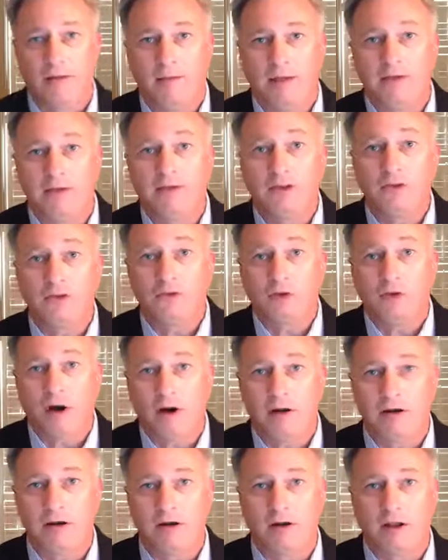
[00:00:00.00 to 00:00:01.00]

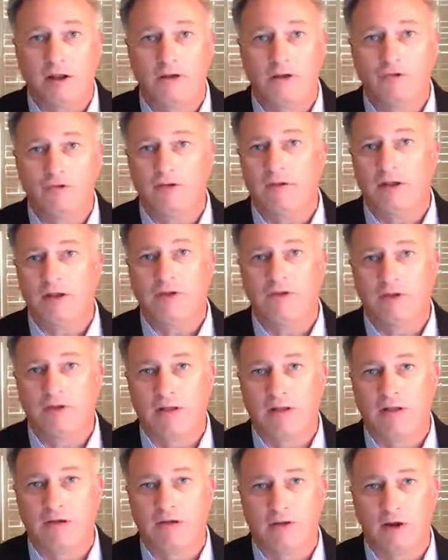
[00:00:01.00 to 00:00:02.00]
Discarded in a country that is
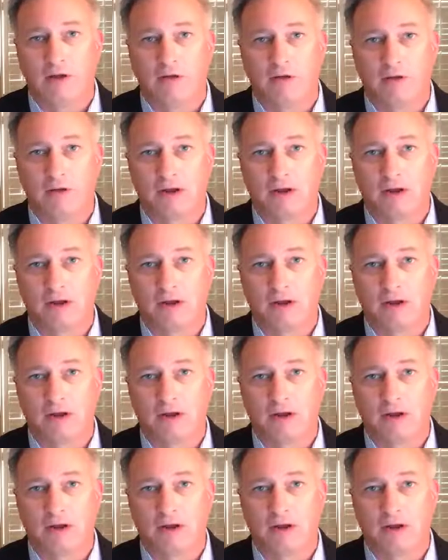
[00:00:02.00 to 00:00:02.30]
not their own,